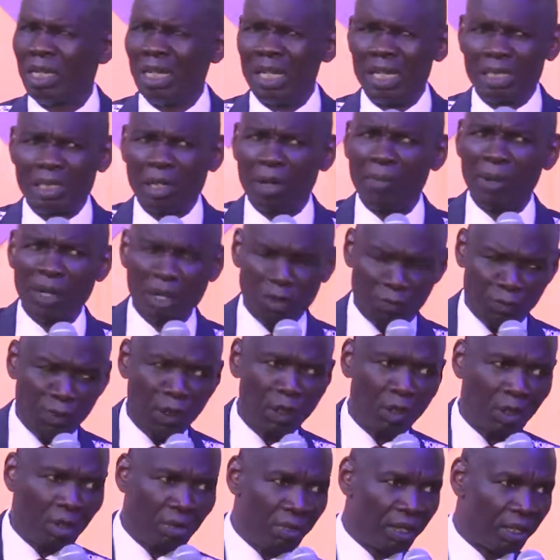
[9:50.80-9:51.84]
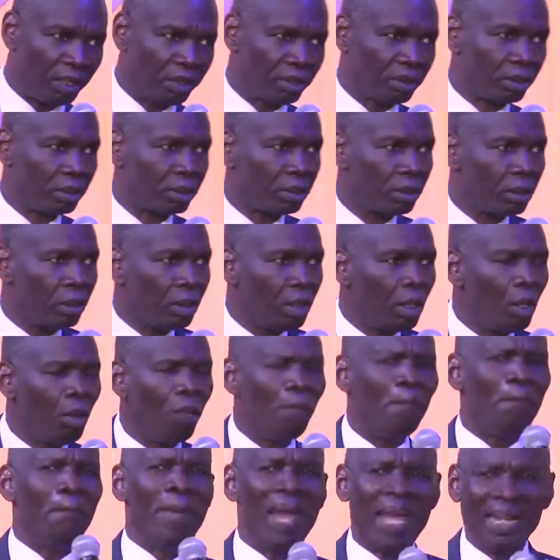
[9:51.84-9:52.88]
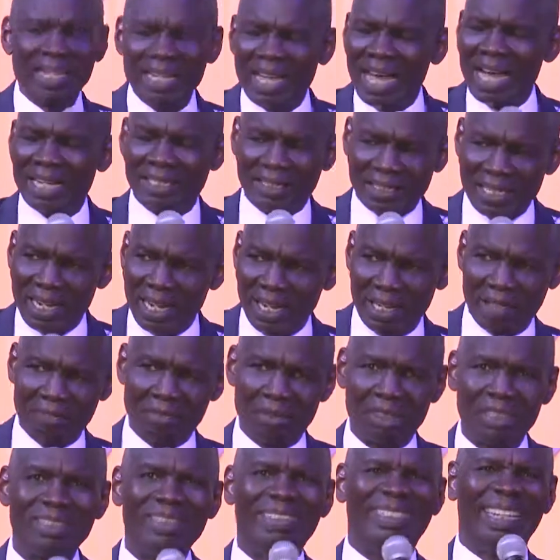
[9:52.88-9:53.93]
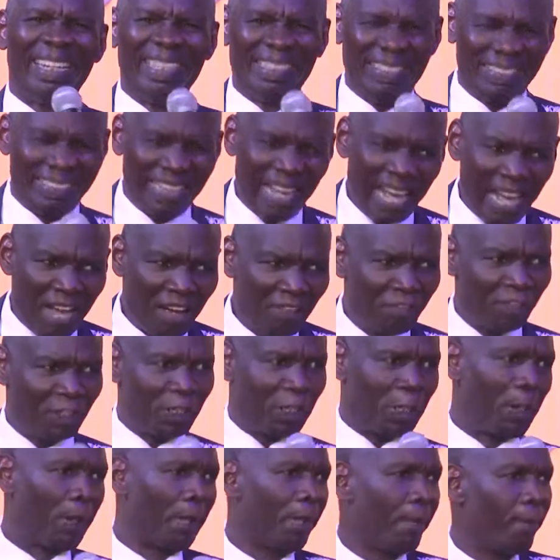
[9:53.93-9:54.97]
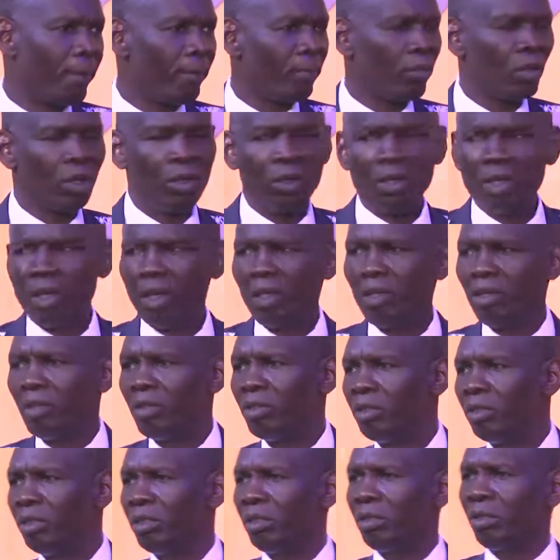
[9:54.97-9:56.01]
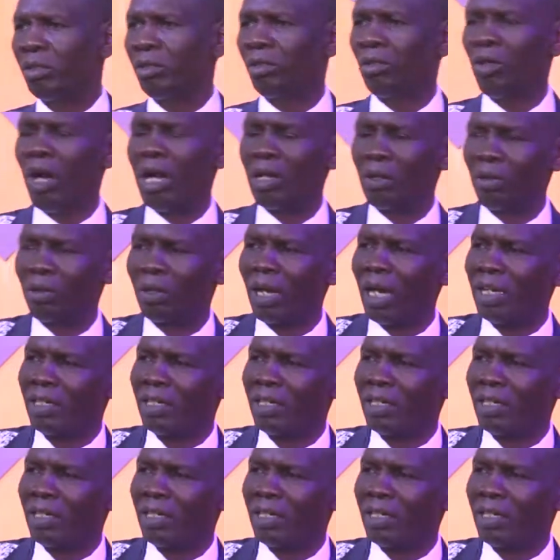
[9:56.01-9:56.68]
Is somebody following me? Many a times, the devil, go and look